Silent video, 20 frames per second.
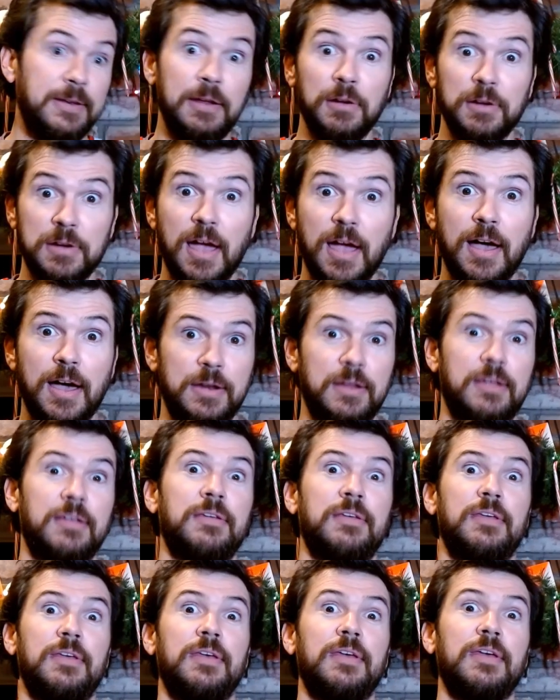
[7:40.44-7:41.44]
Dear God.
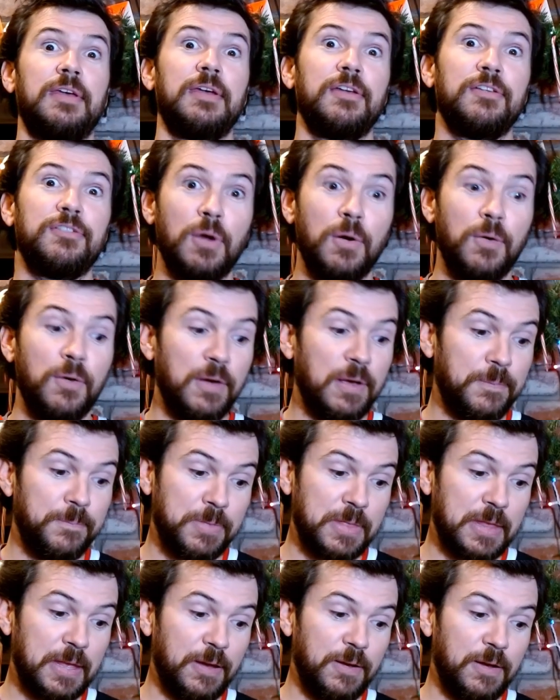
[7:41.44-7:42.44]
So
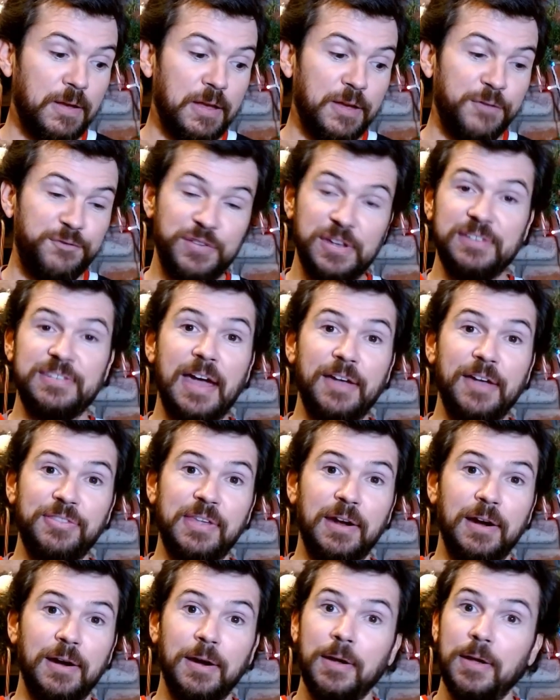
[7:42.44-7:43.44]
if he's out
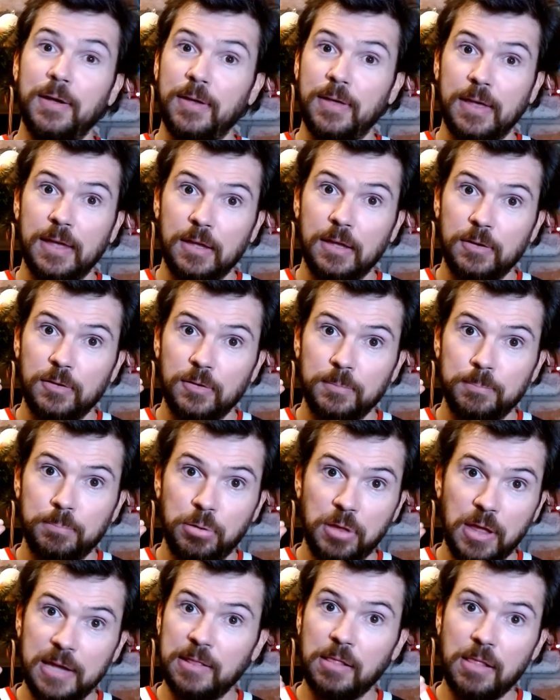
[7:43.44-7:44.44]
there,
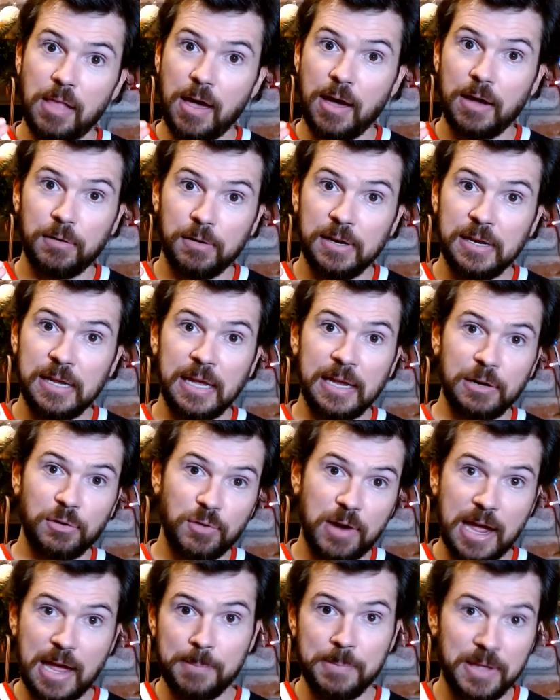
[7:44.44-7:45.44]
play the lottery and
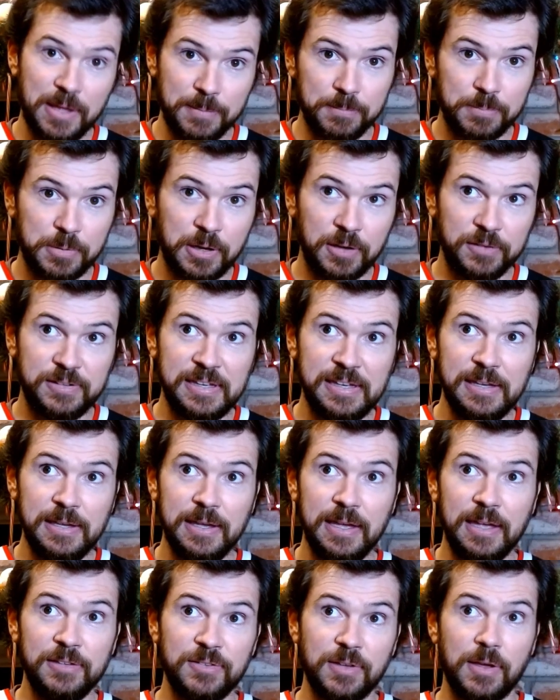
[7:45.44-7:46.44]
grab him, because
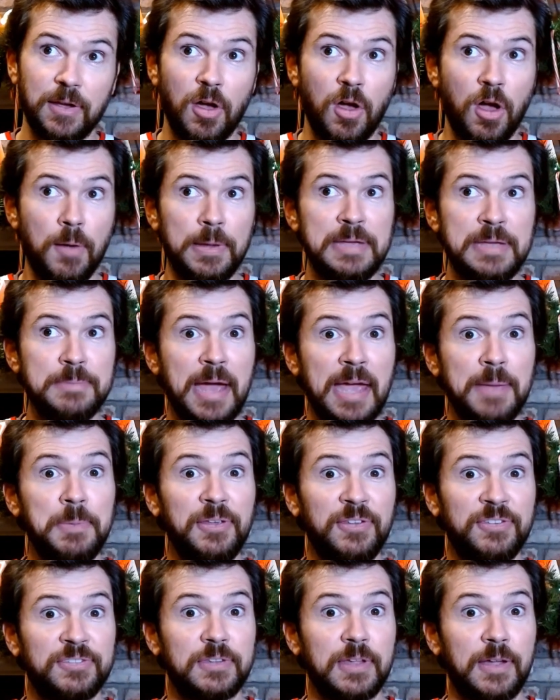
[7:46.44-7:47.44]
he might
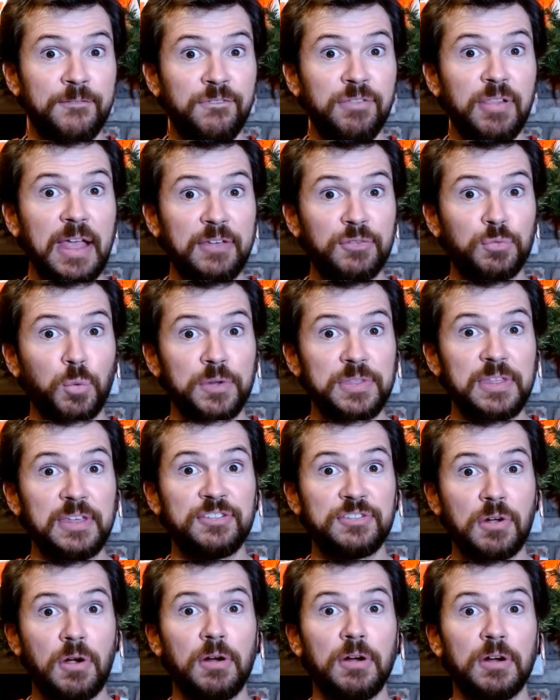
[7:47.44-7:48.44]
be a flex worthy
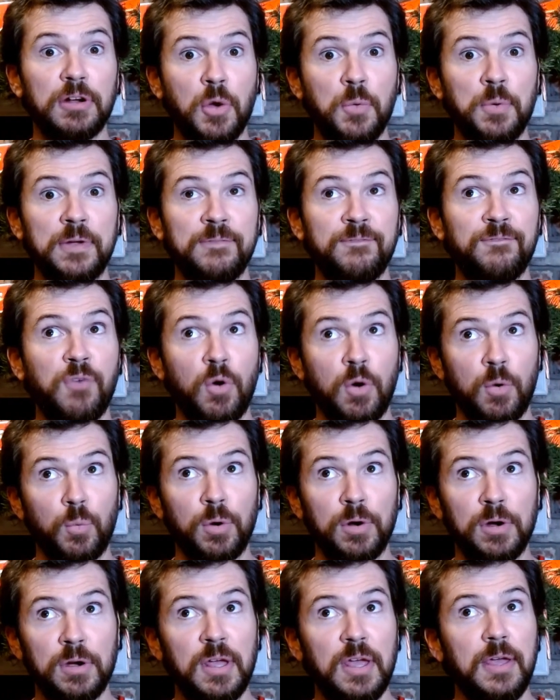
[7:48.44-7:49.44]
start going
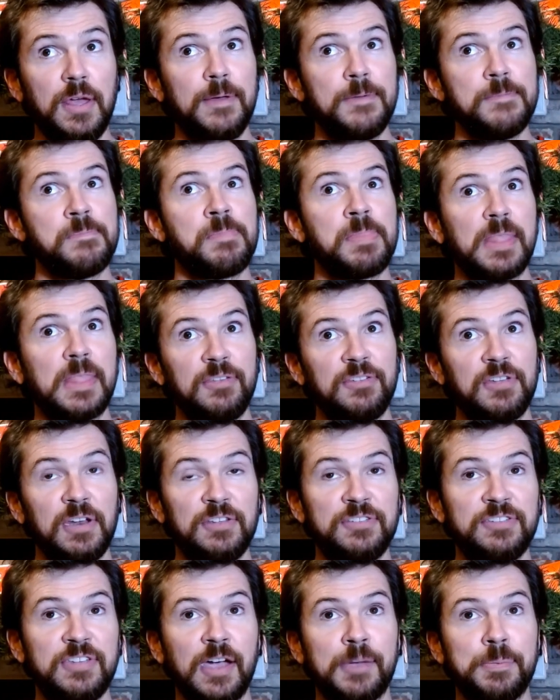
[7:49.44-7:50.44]
forward. It's
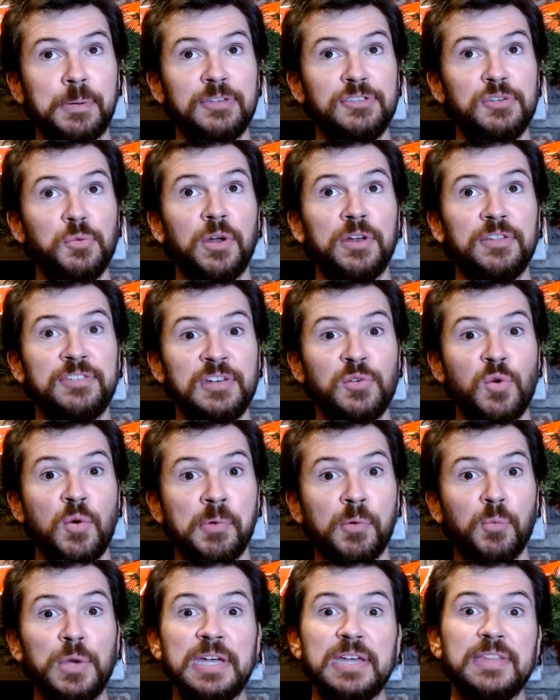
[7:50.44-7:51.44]
going to suck because you want to see it
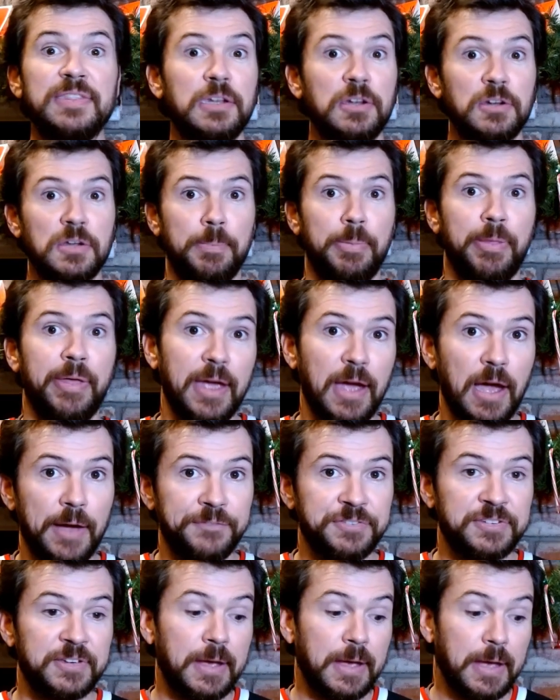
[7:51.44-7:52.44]
one more week and then you're in the
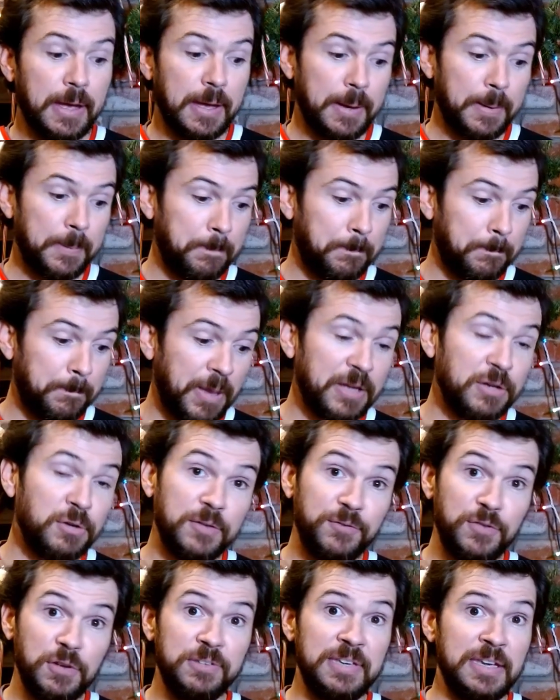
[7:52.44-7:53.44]
playoffs. But
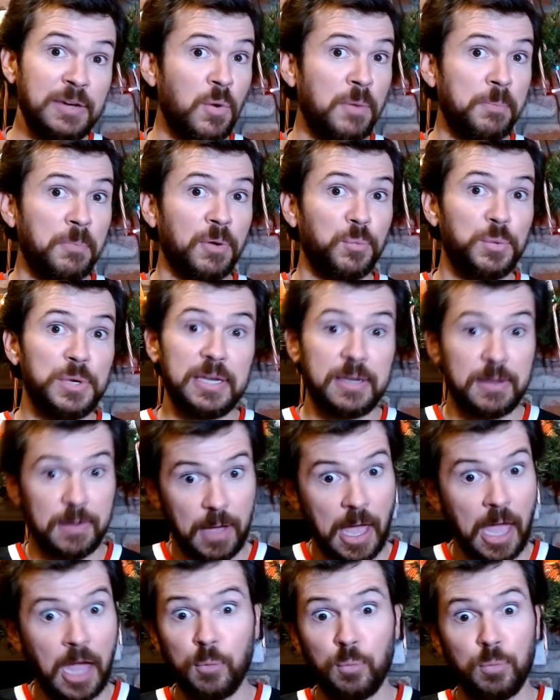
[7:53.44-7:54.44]
dude, if you see it one more week,
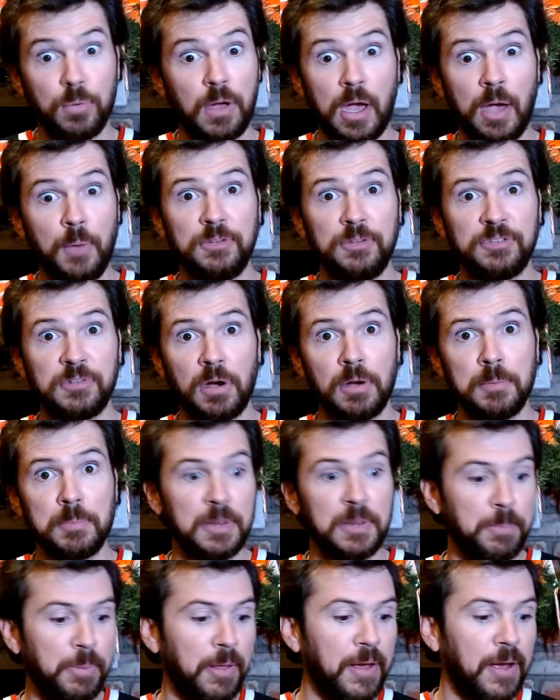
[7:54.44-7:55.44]
I would start him
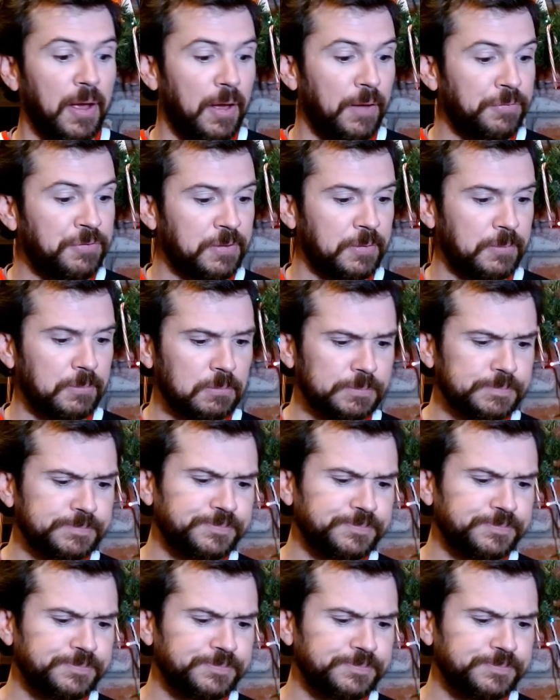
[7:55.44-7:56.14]
in the playoffs,